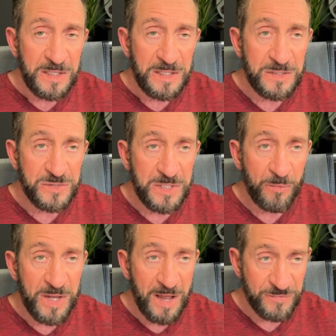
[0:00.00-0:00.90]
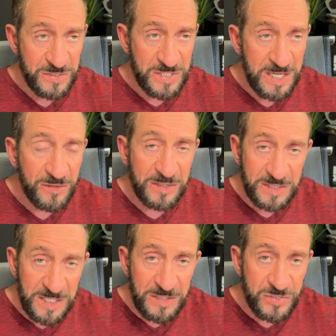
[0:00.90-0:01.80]
is that we have to take the
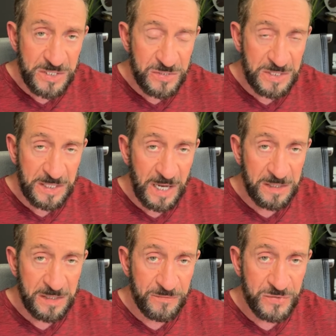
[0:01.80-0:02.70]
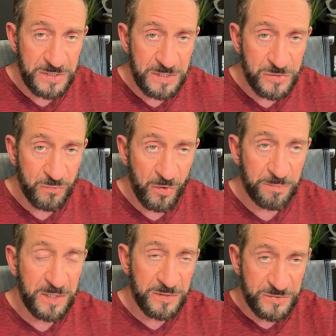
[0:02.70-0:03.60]
teachings that God gives in His
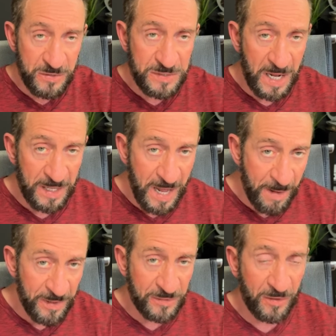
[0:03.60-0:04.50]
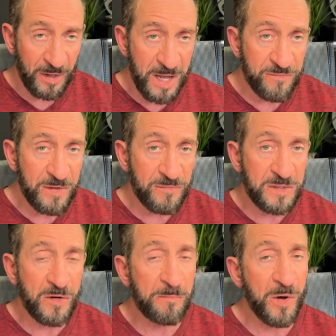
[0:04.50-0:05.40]
Word because they're dynamic, they're life
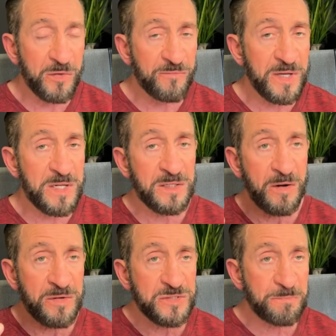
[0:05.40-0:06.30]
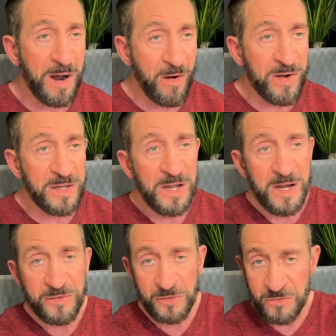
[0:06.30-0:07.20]
giving, they're motivating, they're inspiring,
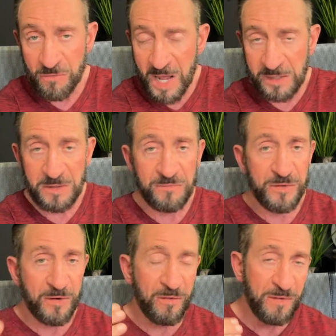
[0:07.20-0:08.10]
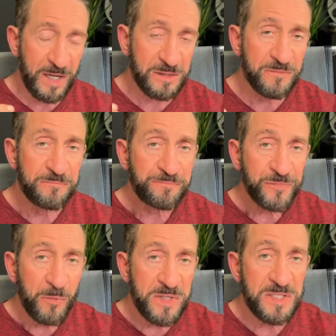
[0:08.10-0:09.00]
they're directive, they're corrective.
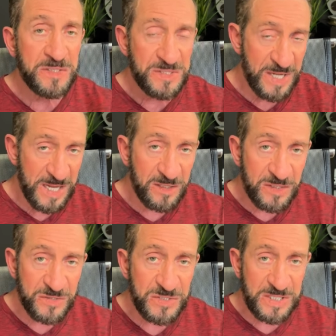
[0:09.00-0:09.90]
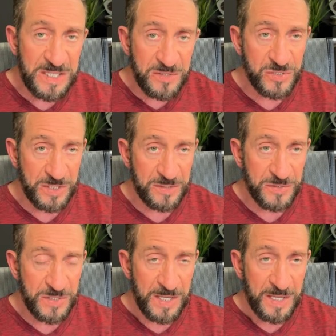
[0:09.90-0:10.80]
We need to take these
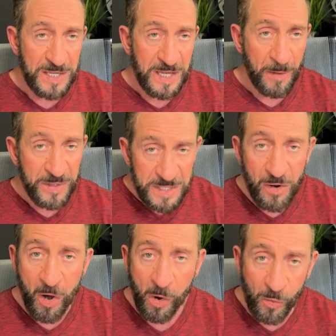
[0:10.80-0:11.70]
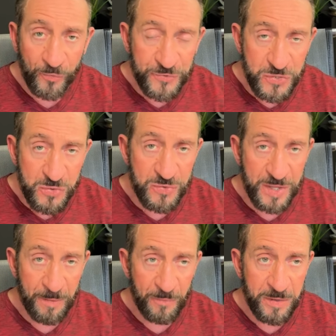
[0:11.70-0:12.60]
teachings and we need to hold to
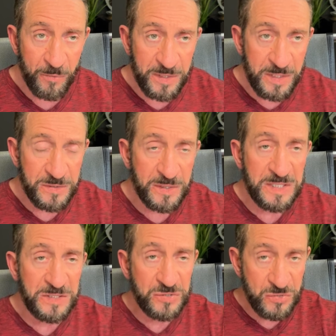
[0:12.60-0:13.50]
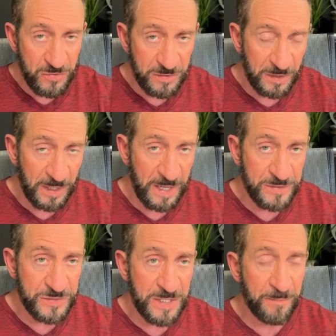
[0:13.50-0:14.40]
them. We, we need to
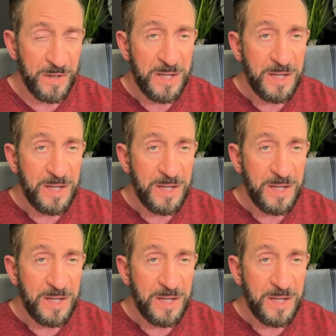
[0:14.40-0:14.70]
internalize them.